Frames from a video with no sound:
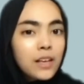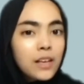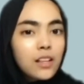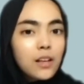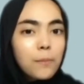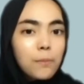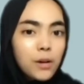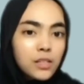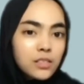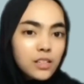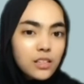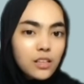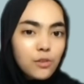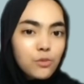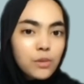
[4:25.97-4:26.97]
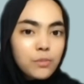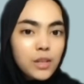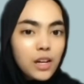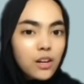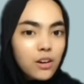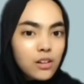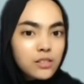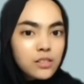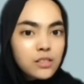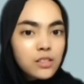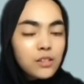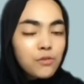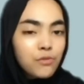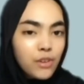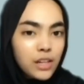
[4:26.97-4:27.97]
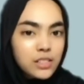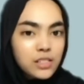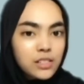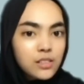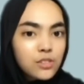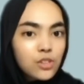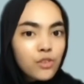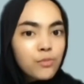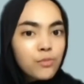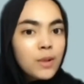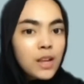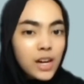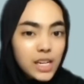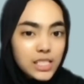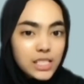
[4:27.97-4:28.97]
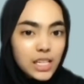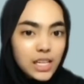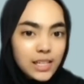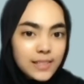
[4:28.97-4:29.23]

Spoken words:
a parasitic worm that causes the infections of bilharzia.